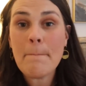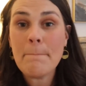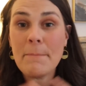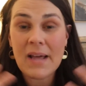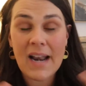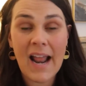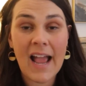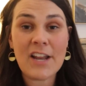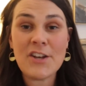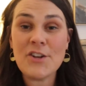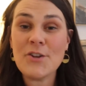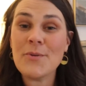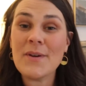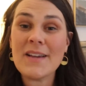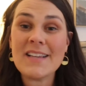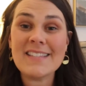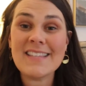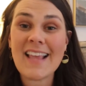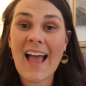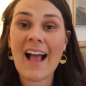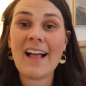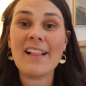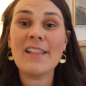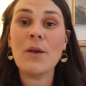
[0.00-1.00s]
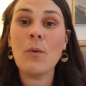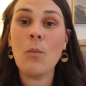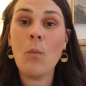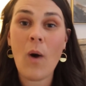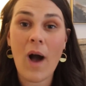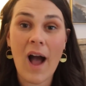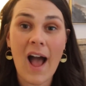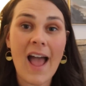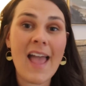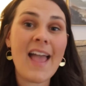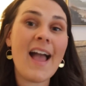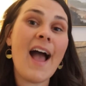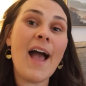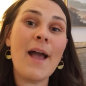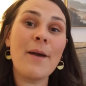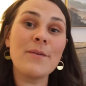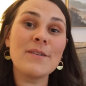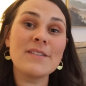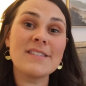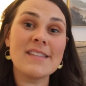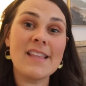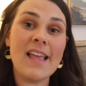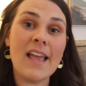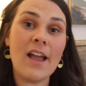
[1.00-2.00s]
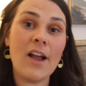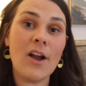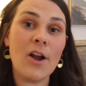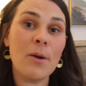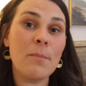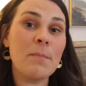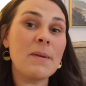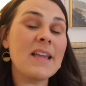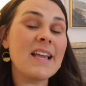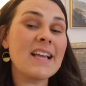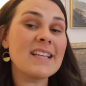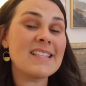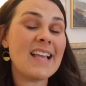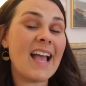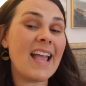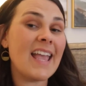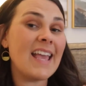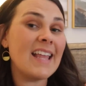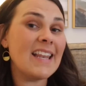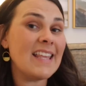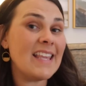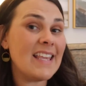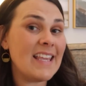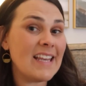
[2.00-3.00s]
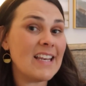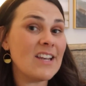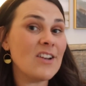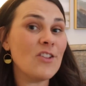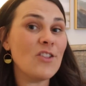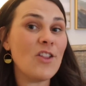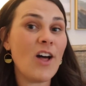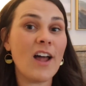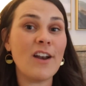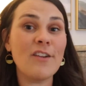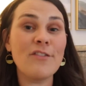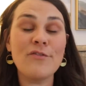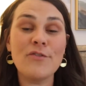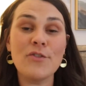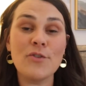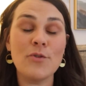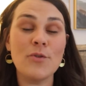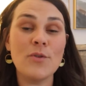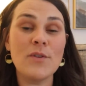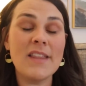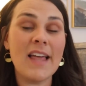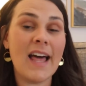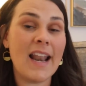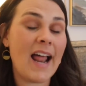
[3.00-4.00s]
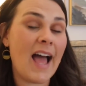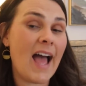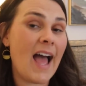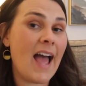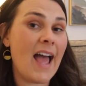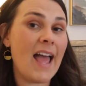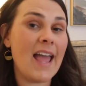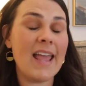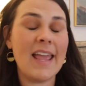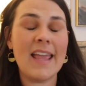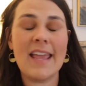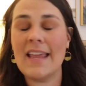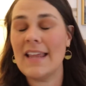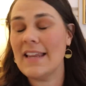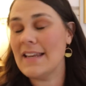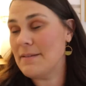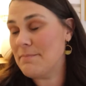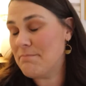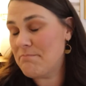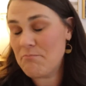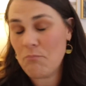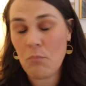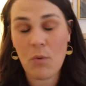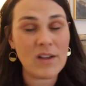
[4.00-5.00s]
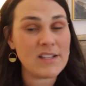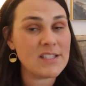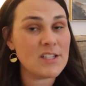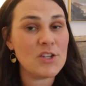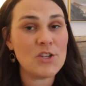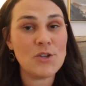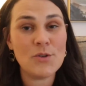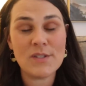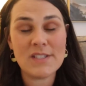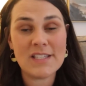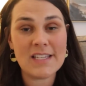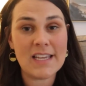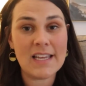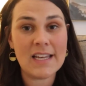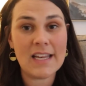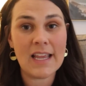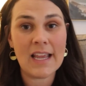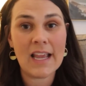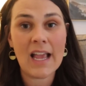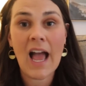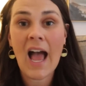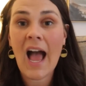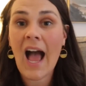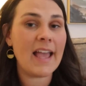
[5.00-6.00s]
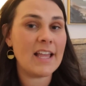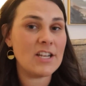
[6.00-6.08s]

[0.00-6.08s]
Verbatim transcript: but I knew exactly why I was there because I had eaten a lot of food that I wasn't used to eating.